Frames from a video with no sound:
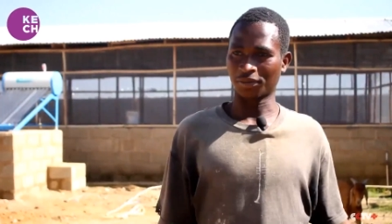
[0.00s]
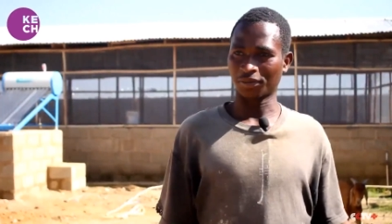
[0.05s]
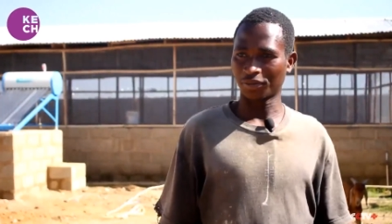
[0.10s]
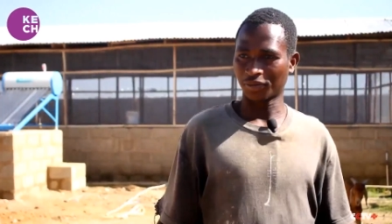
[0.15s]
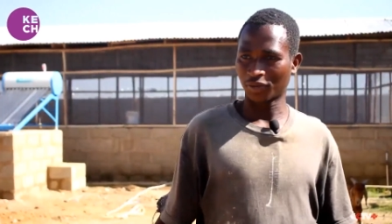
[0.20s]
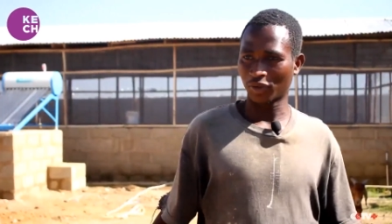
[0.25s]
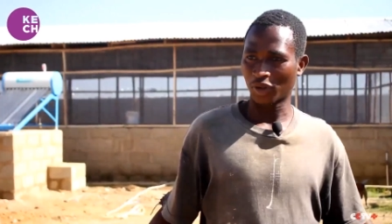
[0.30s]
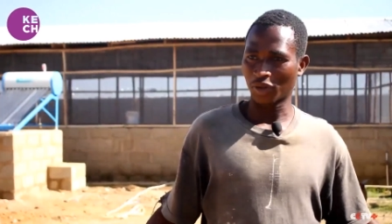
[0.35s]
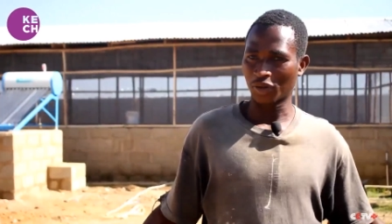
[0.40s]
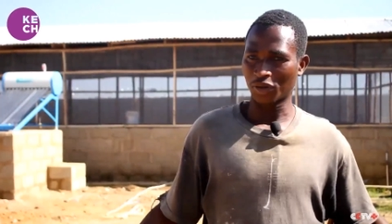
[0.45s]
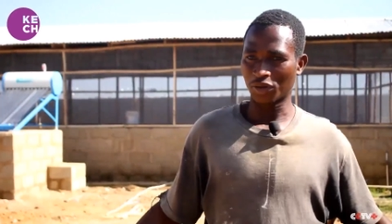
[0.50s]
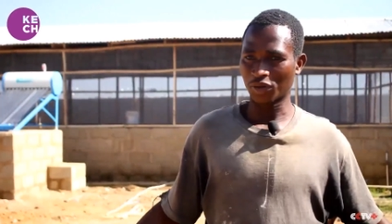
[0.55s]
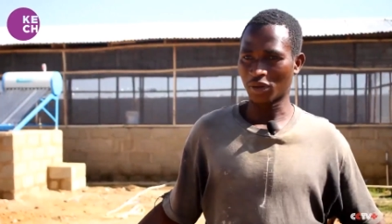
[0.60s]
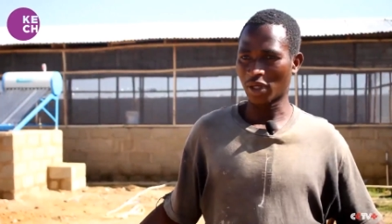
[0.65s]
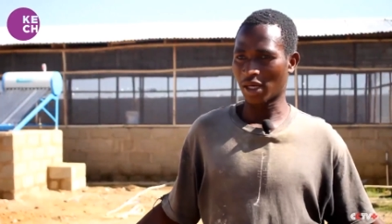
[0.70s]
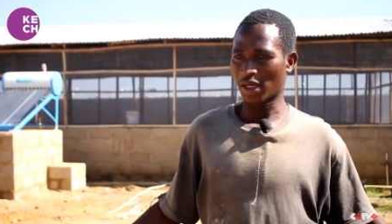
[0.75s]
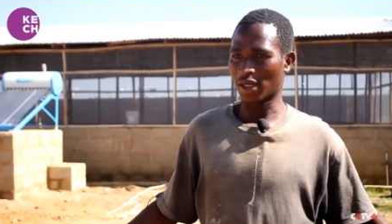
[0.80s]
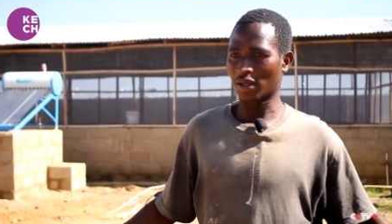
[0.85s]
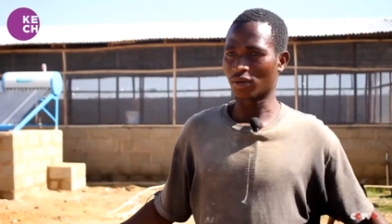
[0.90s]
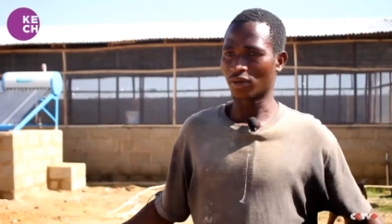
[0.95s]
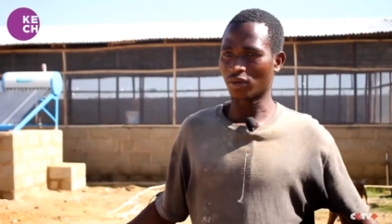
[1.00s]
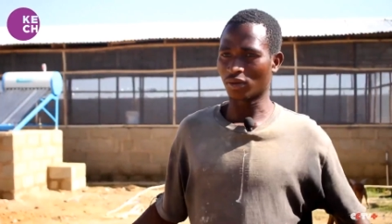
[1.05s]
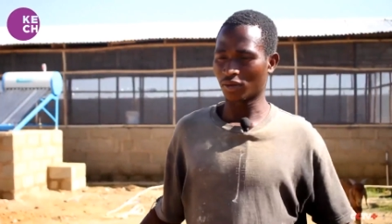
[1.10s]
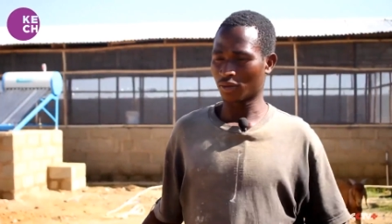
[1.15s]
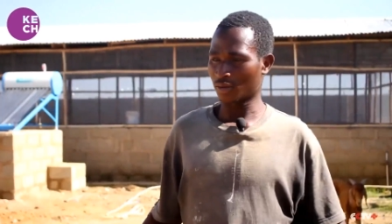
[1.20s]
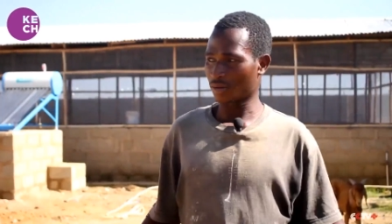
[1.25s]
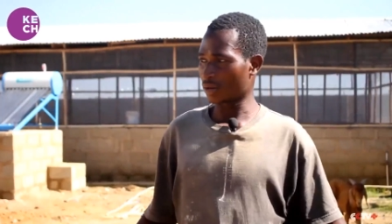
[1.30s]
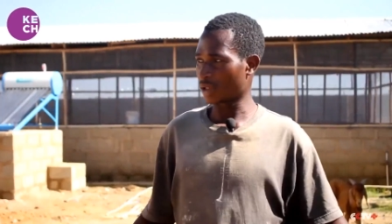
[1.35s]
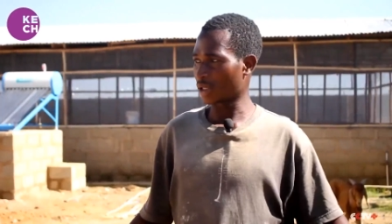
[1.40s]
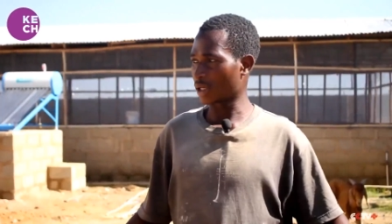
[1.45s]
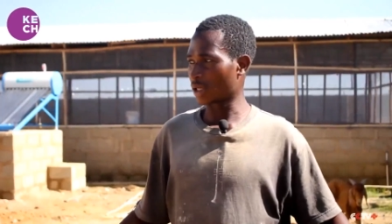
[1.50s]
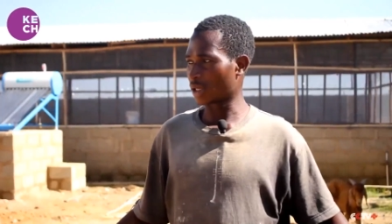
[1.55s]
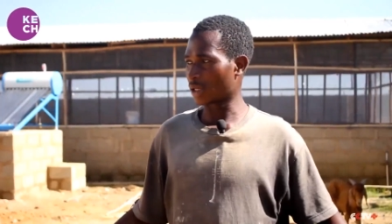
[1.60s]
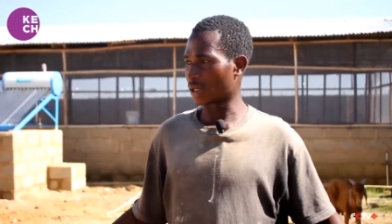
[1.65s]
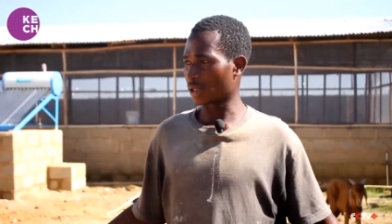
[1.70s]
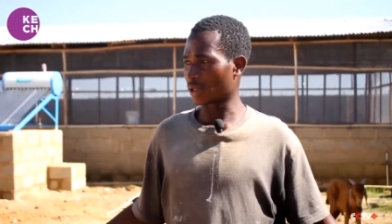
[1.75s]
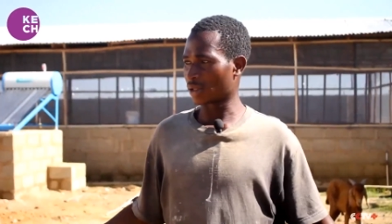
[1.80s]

Owners of pig farms and crop eh,